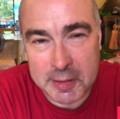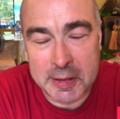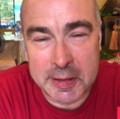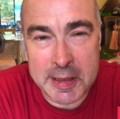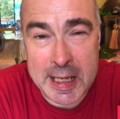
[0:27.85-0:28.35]

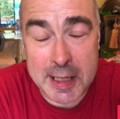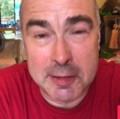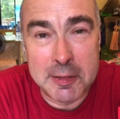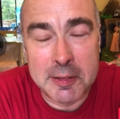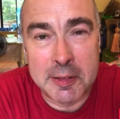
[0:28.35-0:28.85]
I
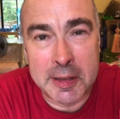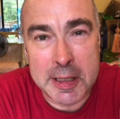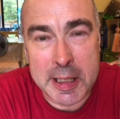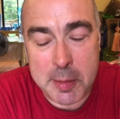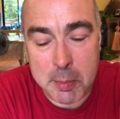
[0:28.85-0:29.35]
hadn't, and they
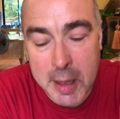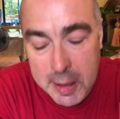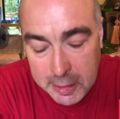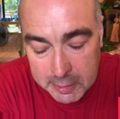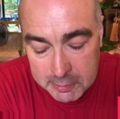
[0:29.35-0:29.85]
came
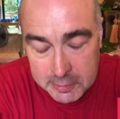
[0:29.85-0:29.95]
back.